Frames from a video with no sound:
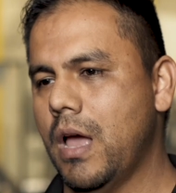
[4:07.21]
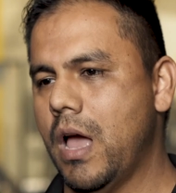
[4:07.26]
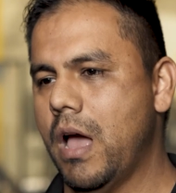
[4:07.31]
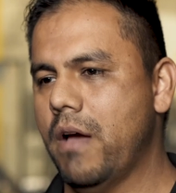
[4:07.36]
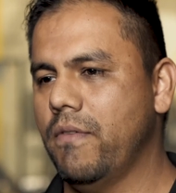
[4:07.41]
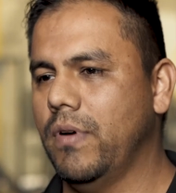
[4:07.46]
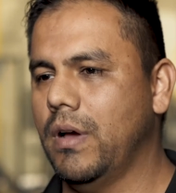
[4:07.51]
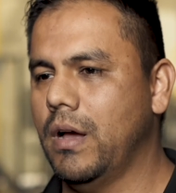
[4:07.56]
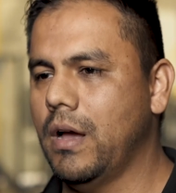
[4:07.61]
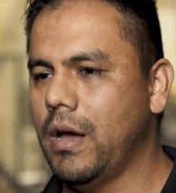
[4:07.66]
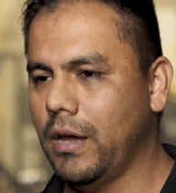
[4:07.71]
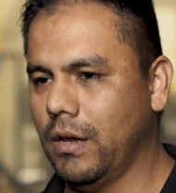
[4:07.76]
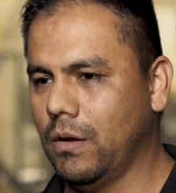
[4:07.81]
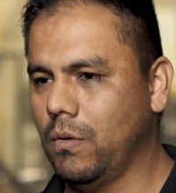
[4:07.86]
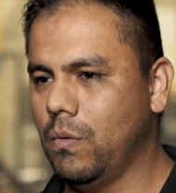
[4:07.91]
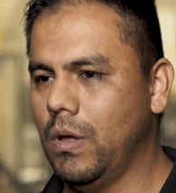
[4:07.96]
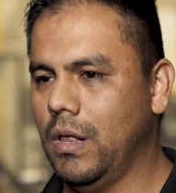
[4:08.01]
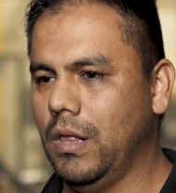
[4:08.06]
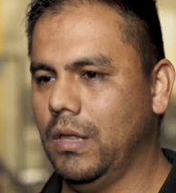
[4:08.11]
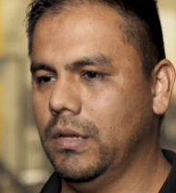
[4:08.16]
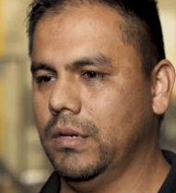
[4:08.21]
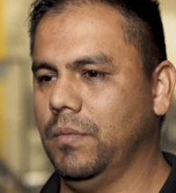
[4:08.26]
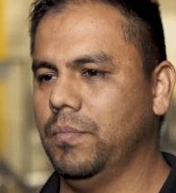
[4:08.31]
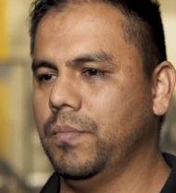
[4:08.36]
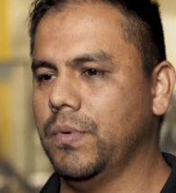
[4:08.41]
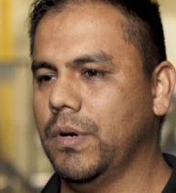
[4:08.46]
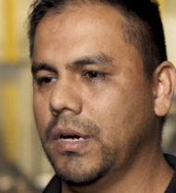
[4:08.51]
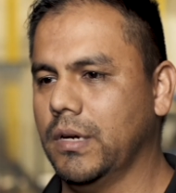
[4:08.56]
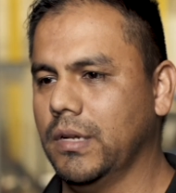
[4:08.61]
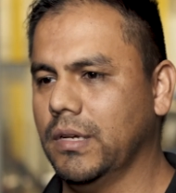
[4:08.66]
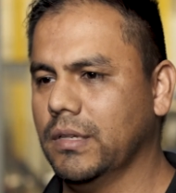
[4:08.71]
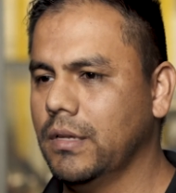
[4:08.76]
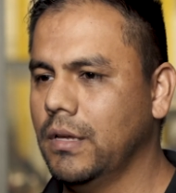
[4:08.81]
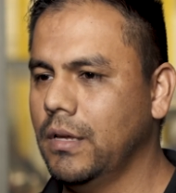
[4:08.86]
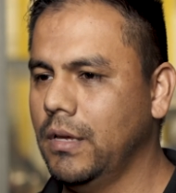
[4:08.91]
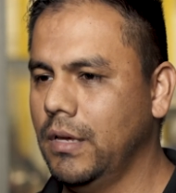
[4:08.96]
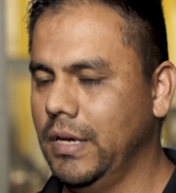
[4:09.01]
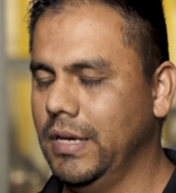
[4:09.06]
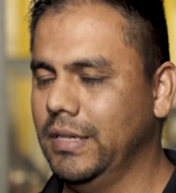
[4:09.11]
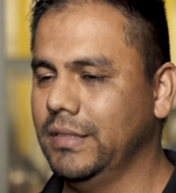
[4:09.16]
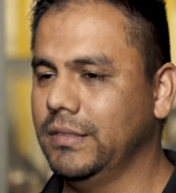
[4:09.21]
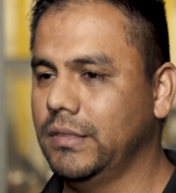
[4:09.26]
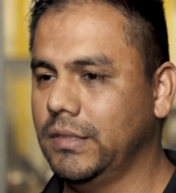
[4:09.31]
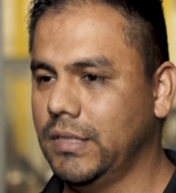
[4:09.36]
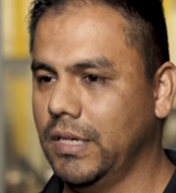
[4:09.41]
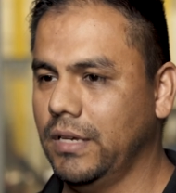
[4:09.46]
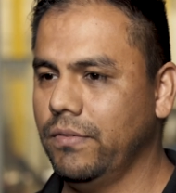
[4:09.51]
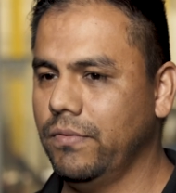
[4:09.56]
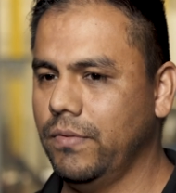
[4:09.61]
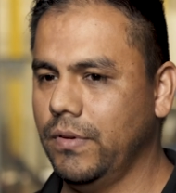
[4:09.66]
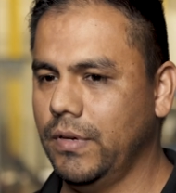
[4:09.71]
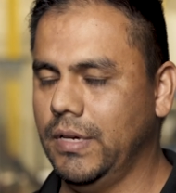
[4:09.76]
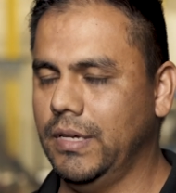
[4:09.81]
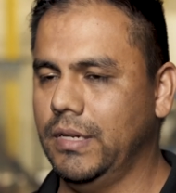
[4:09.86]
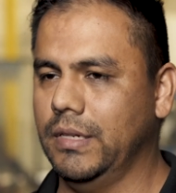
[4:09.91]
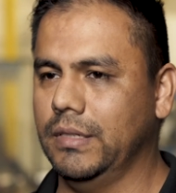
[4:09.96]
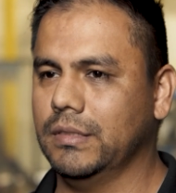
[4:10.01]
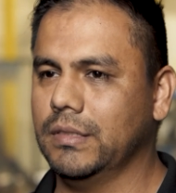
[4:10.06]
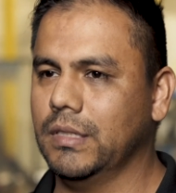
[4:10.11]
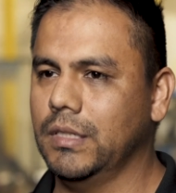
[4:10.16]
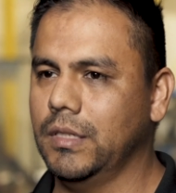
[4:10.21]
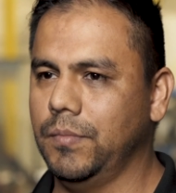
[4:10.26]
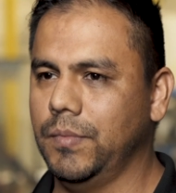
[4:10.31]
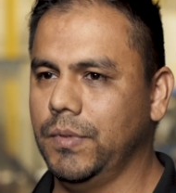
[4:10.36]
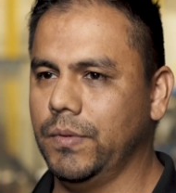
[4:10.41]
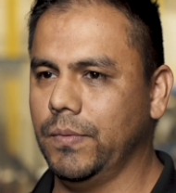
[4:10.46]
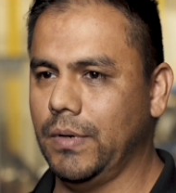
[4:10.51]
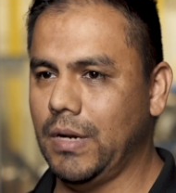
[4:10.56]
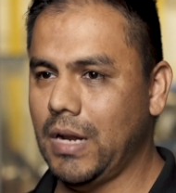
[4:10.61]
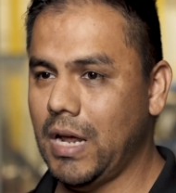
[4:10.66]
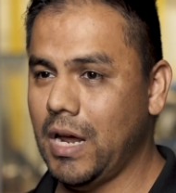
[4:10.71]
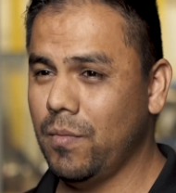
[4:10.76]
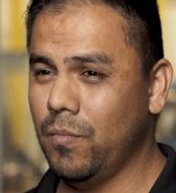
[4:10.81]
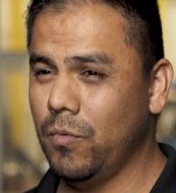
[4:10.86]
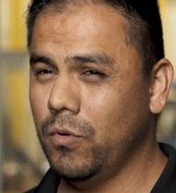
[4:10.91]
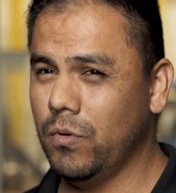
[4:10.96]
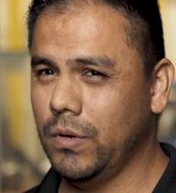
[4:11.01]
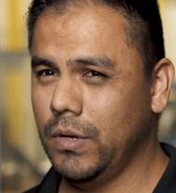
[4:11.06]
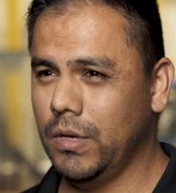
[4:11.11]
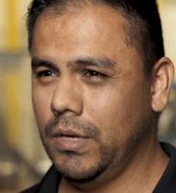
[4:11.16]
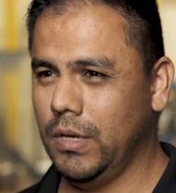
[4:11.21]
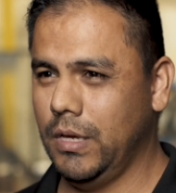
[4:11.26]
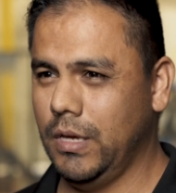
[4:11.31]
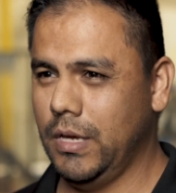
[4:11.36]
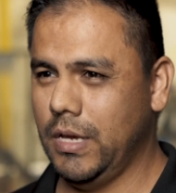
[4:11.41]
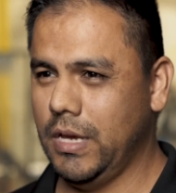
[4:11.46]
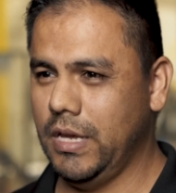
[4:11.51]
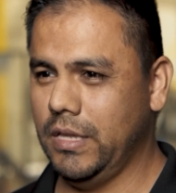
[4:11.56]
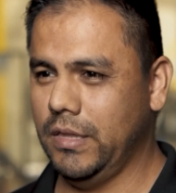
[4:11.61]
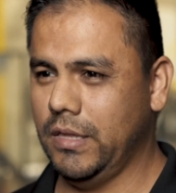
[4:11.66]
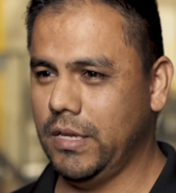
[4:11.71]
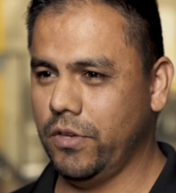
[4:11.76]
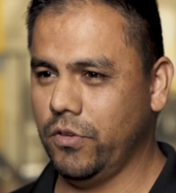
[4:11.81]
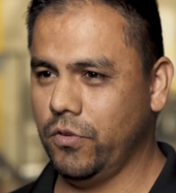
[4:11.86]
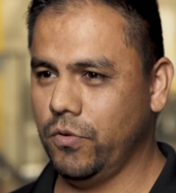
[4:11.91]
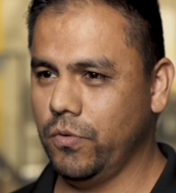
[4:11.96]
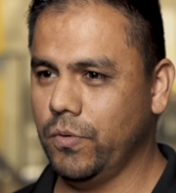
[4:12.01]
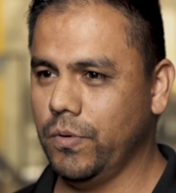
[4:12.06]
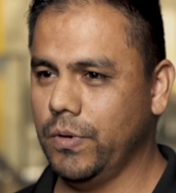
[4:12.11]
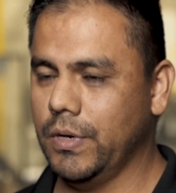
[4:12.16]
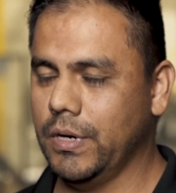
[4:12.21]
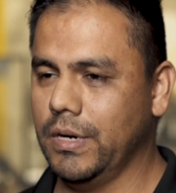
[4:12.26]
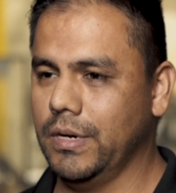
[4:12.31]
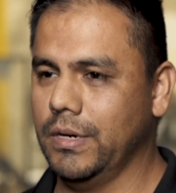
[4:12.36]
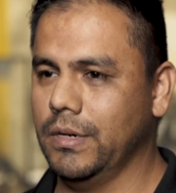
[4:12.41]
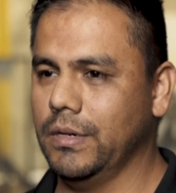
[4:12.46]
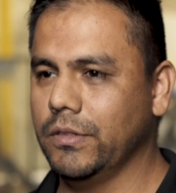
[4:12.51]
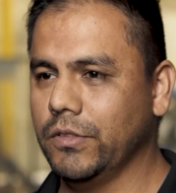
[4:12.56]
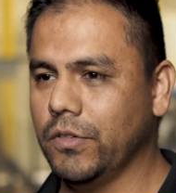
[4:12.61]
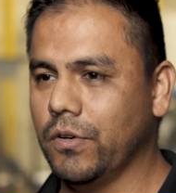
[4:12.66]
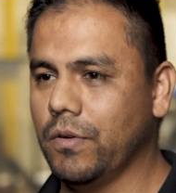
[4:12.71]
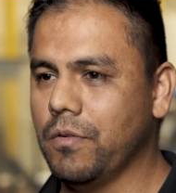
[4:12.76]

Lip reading: have a high quality product and safe, and it's going to be reliable, and that you're